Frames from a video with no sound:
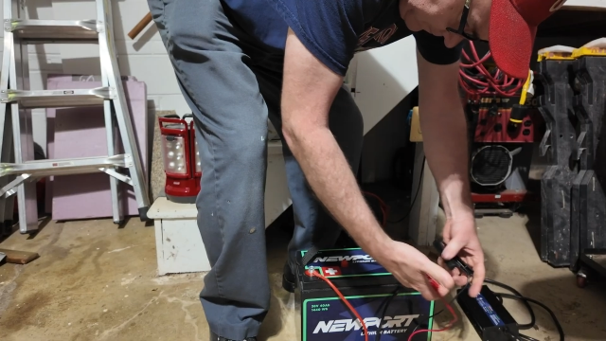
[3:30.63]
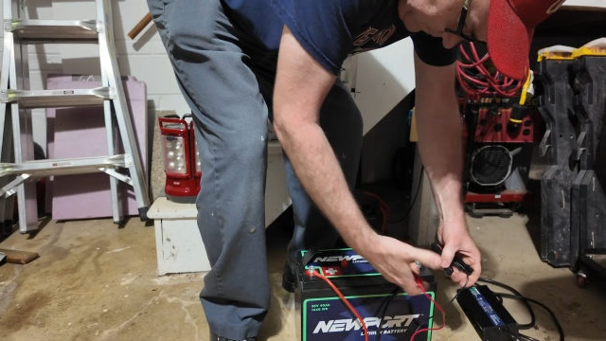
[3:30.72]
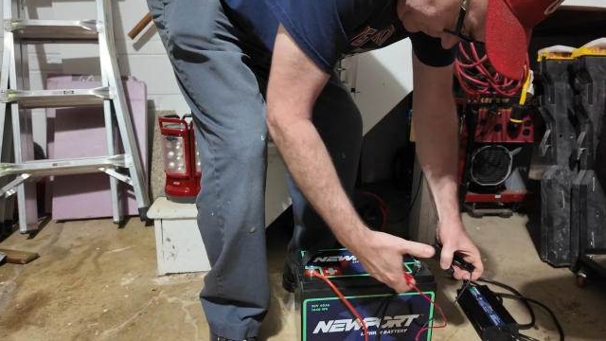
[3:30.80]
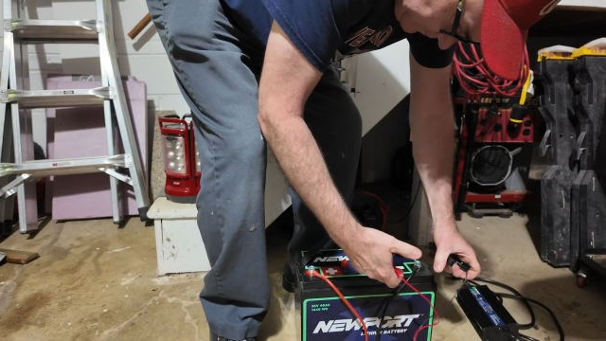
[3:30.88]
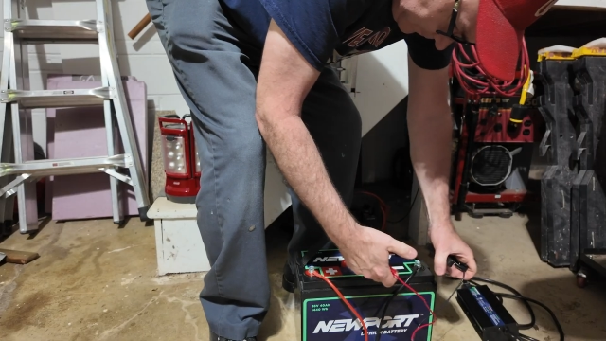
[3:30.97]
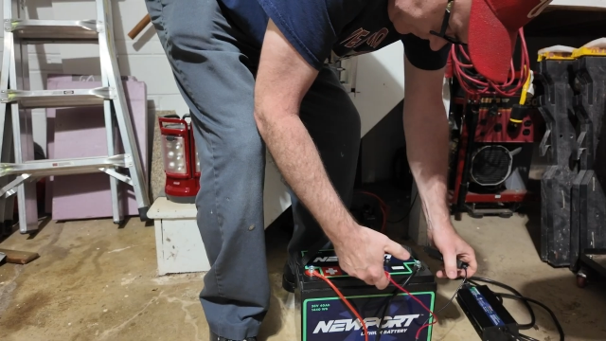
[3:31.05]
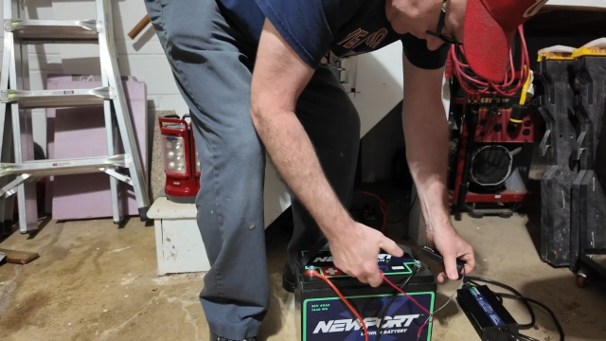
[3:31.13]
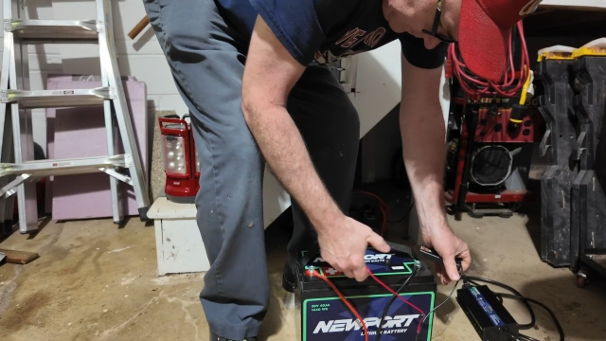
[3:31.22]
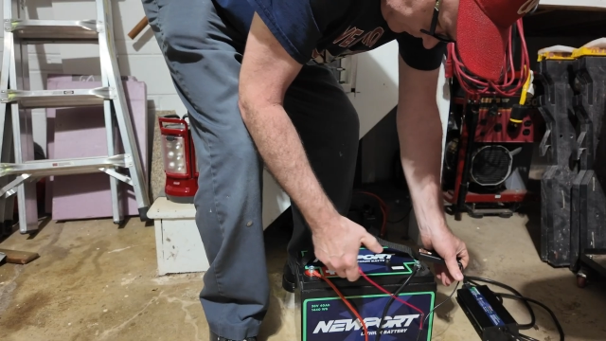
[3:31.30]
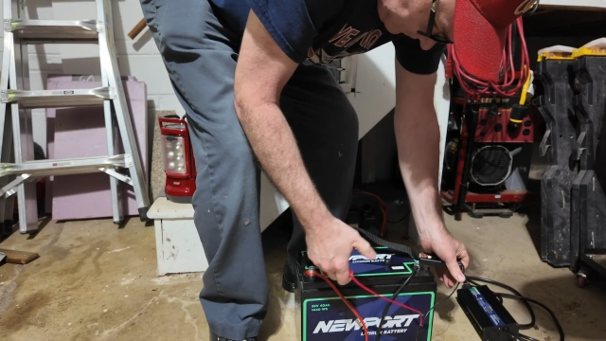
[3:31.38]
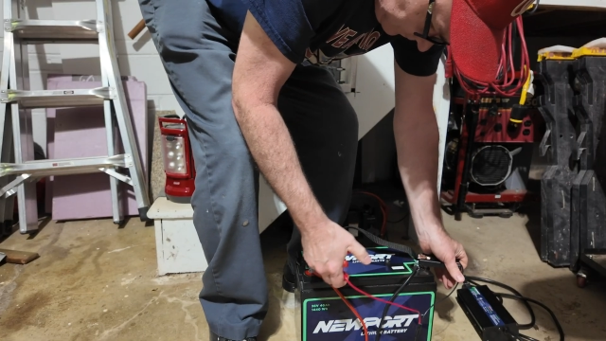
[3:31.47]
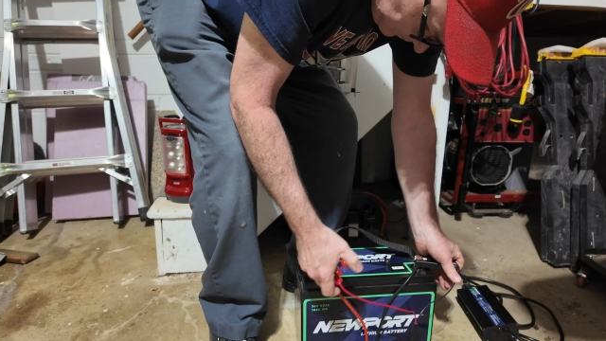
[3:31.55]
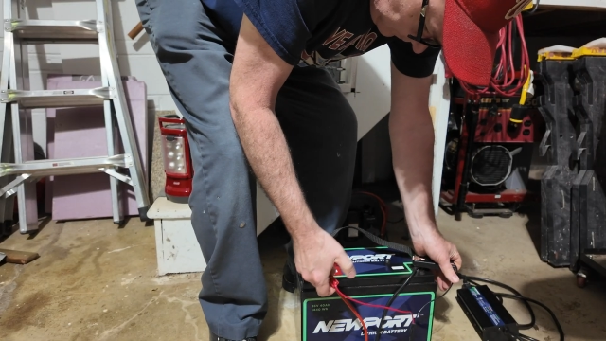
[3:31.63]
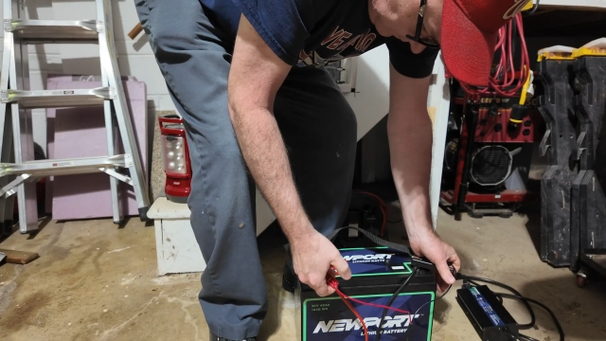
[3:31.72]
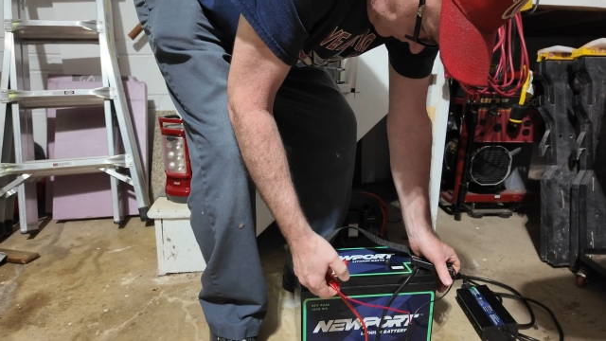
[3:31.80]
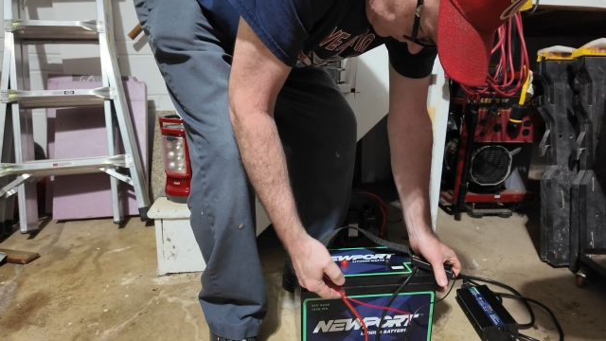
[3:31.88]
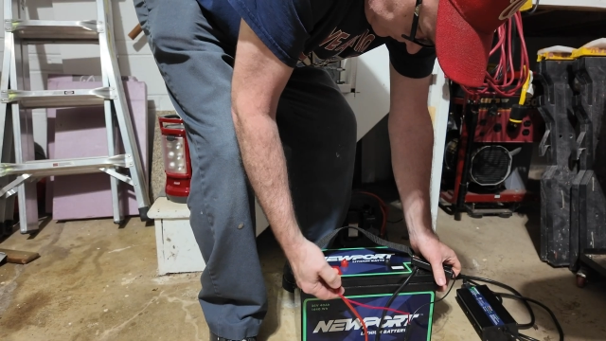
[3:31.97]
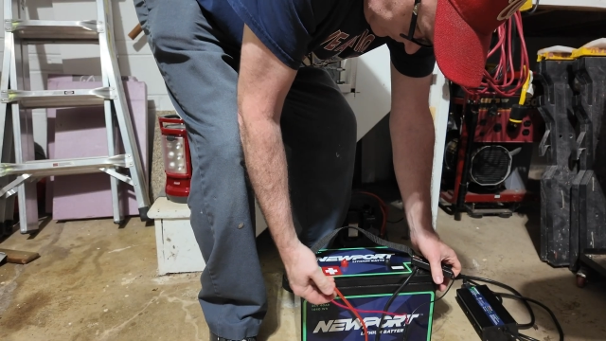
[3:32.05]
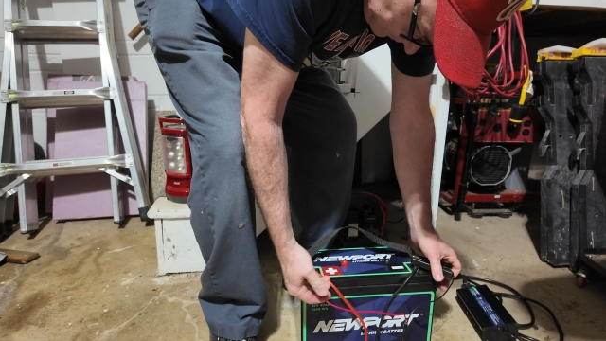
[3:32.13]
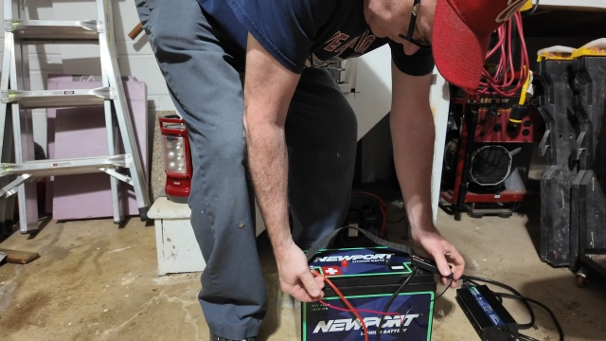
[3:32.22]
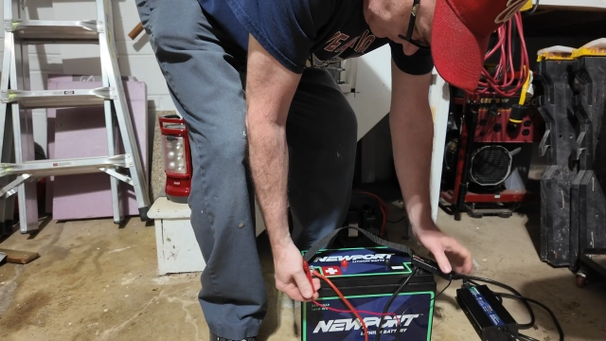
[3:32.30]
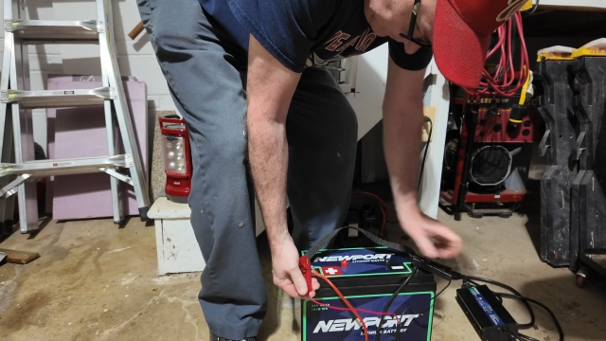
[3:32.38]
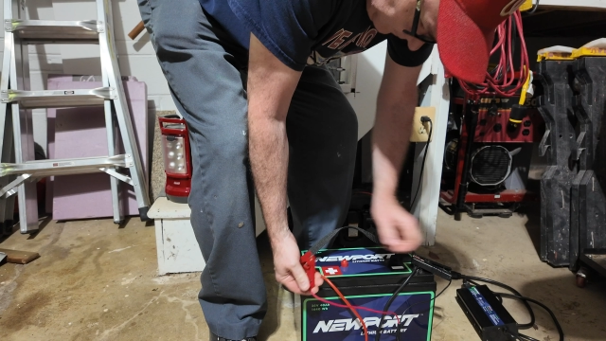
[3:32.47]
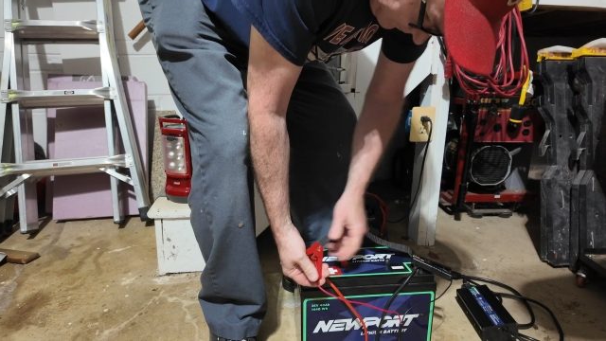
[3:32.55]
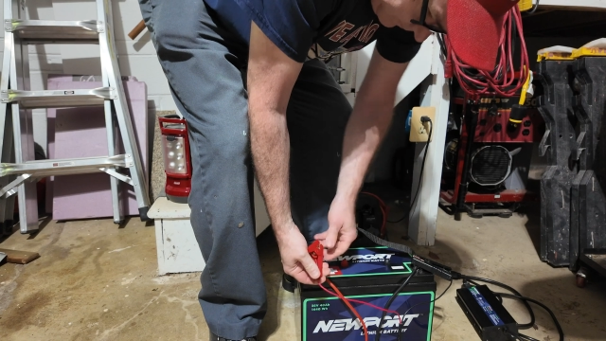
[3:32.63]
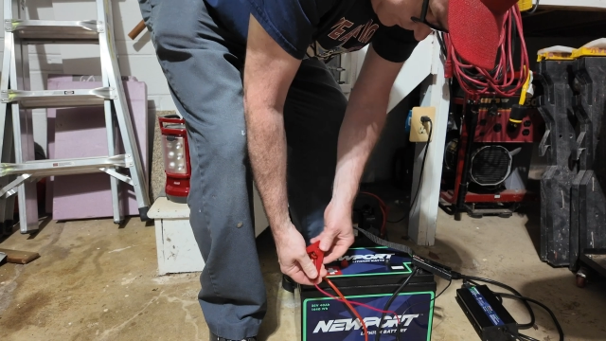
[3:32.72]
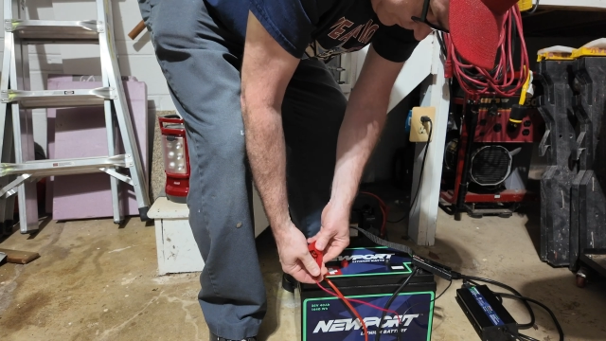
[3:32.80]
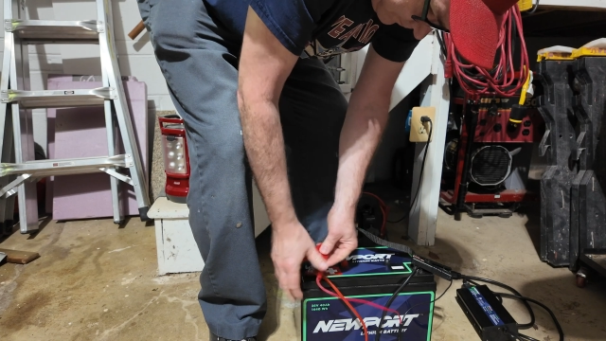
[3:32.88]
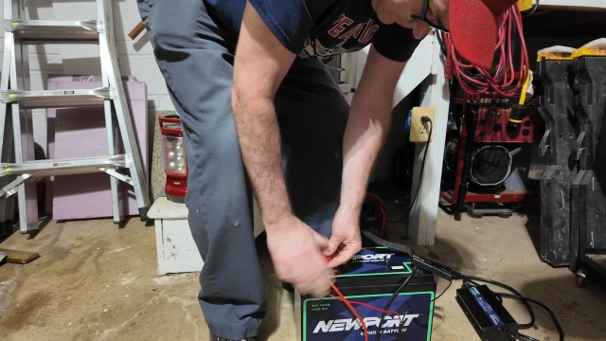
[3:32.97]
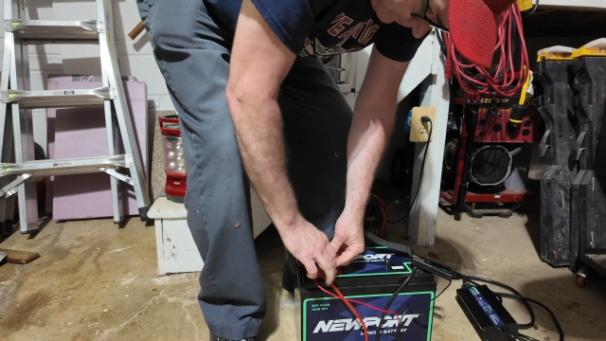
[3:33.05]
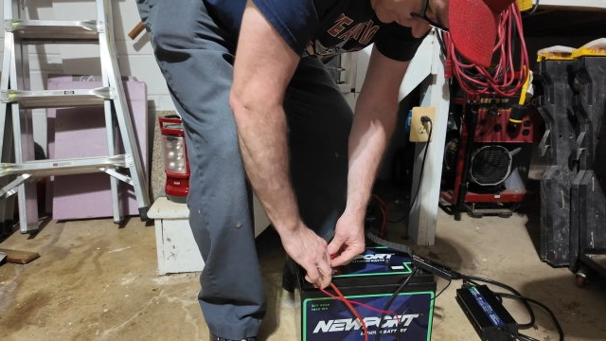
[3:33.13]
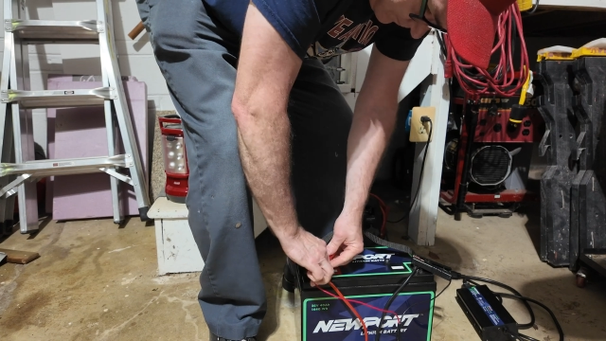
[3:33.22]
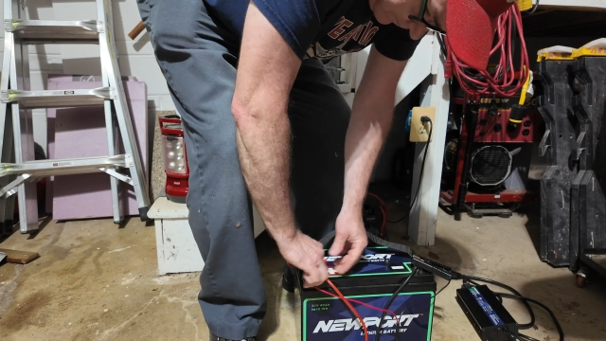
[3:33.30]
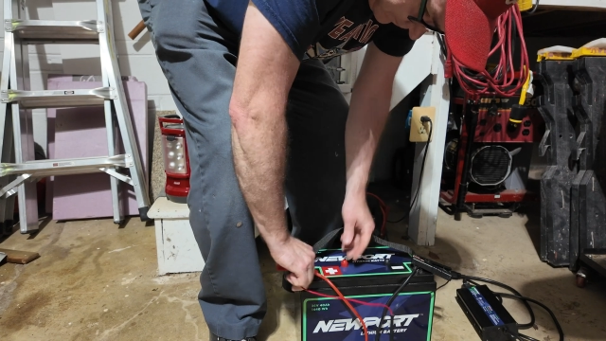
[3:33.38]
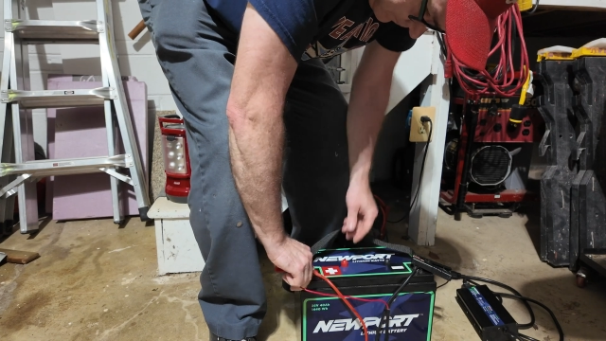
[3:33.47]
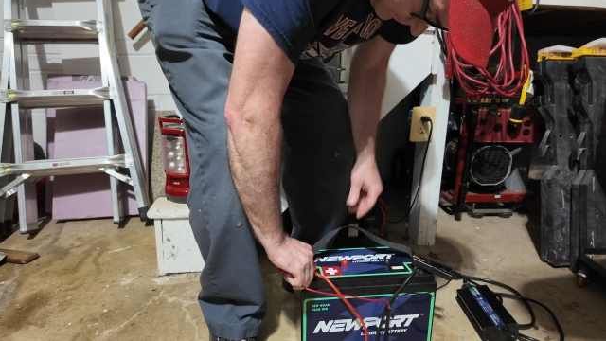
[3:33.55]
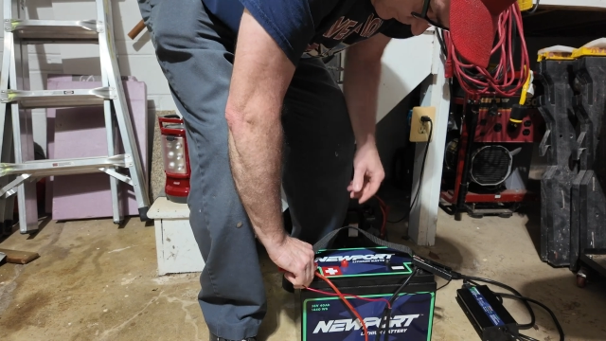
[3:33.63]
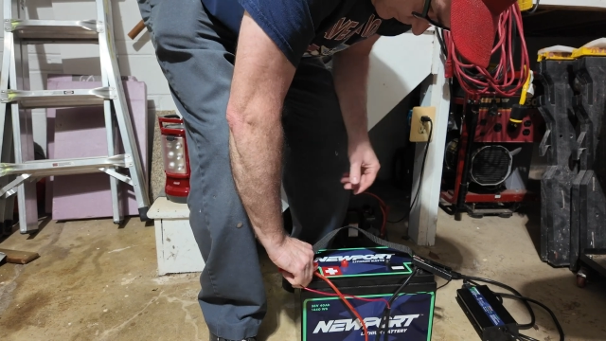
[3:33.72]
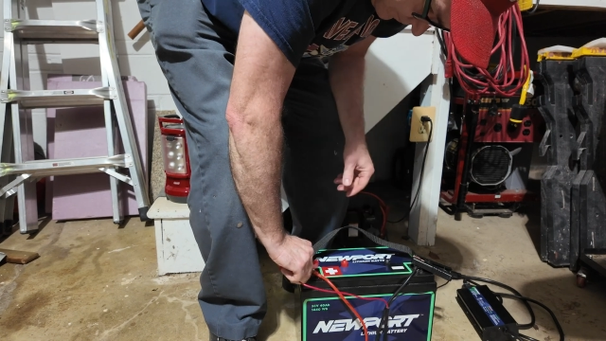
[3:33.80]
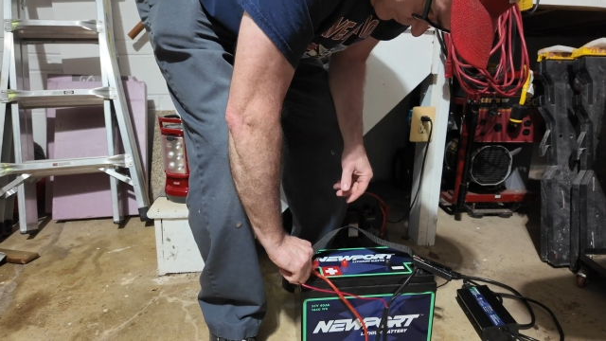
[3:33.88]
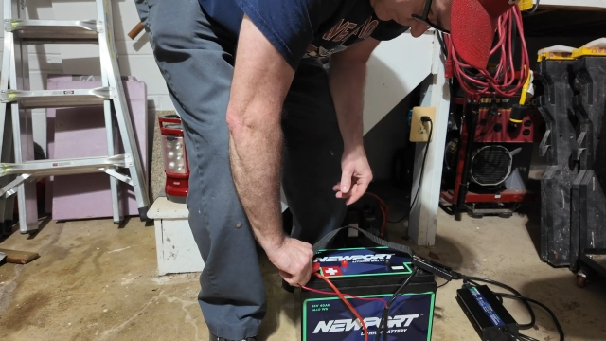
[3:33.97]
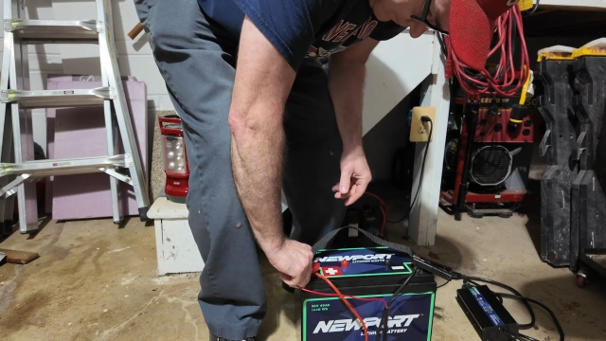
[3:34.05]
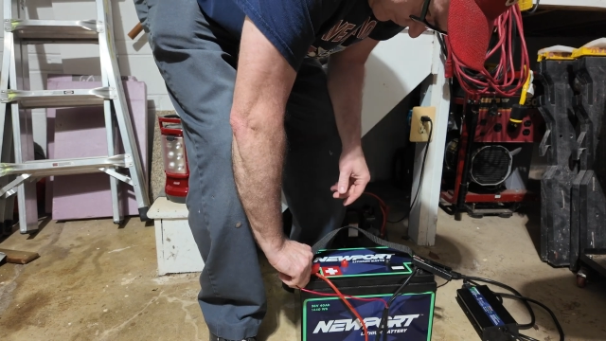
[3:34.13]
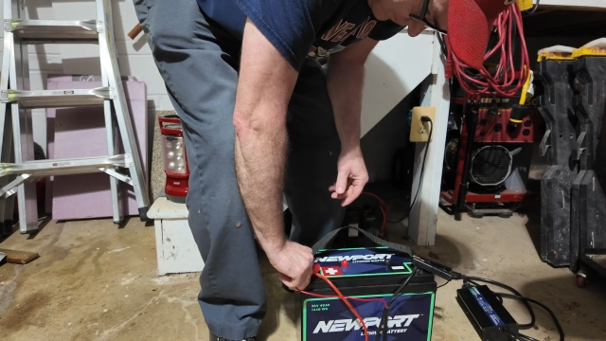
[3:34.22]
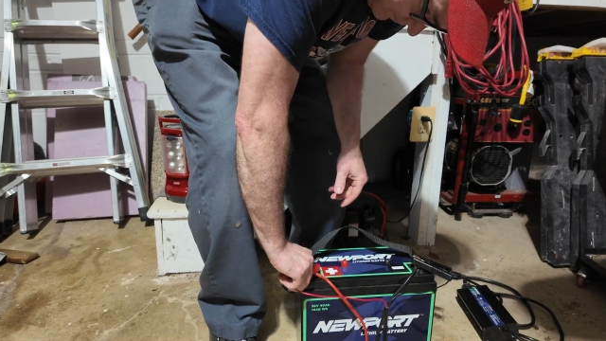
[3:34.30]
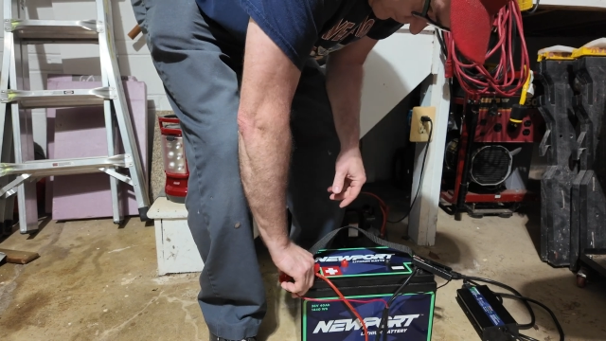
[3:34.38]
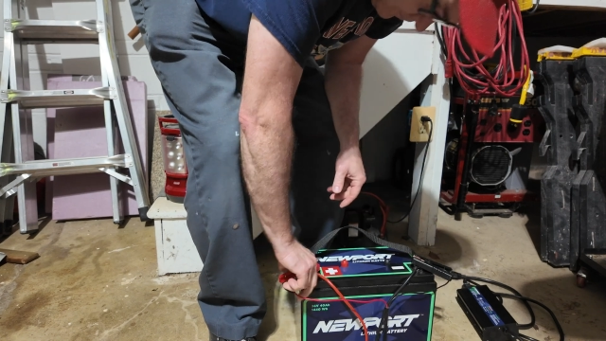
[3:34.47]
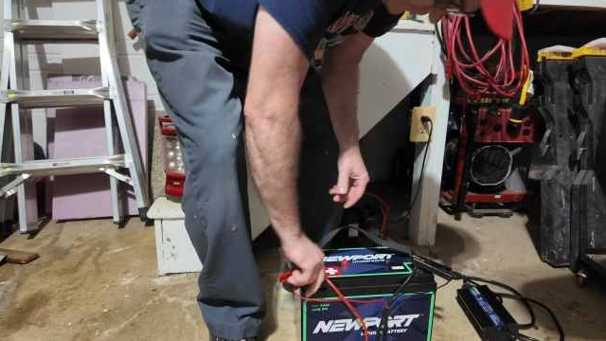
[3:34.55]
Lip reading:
(no speaker visible)